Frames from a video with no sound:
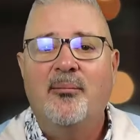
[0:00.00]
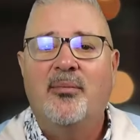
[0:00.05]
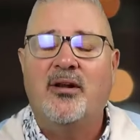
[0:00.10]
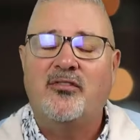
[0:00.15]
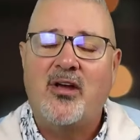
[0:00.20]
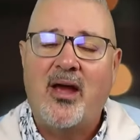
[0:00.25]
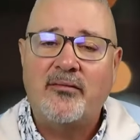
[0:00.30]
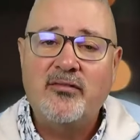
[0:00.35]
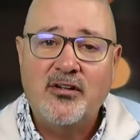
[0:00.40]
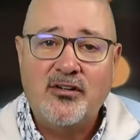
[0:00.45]
But if
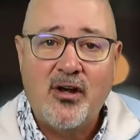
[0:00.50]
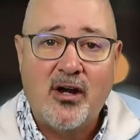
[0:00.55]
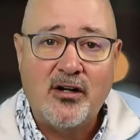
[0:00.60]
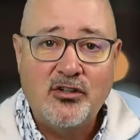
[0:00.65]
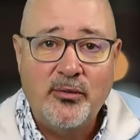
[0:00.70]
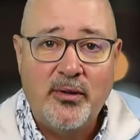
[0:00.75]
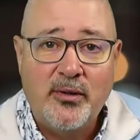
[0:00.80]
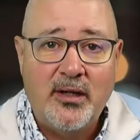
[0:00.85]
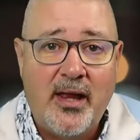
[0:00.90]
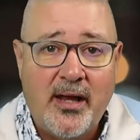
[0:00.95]
you haven't talked
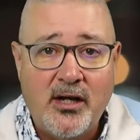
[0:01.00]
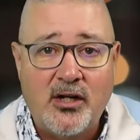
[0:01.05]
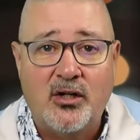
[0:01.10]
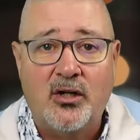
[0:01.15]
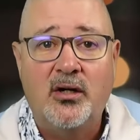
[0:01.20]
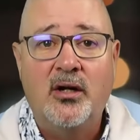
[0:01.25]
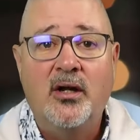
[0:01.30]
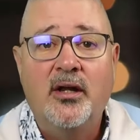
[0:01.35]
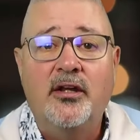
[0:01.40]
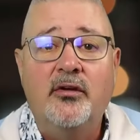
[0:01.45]
to a
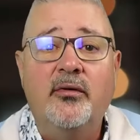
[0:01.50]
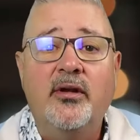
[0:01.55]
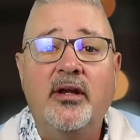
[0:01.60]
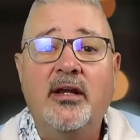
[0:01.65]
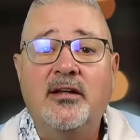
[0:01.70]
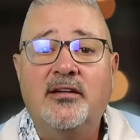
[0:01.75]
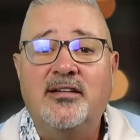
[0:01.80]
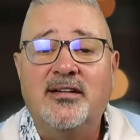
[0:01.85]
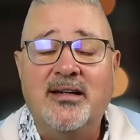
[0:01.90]
lender, you need